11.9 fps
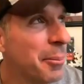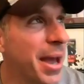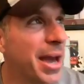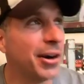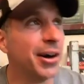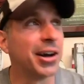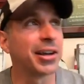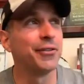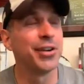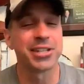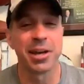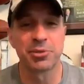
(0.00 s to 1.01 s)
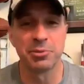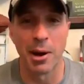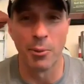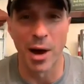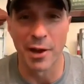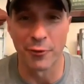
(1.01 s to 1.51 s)
Man, look, if it's up to
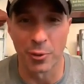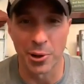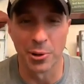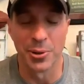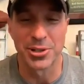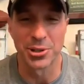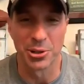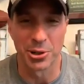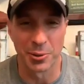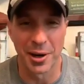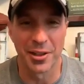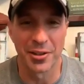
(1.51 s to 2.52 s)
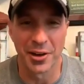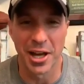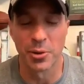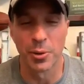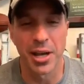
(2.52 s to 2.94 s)
my wife, we're going sooner rather than later.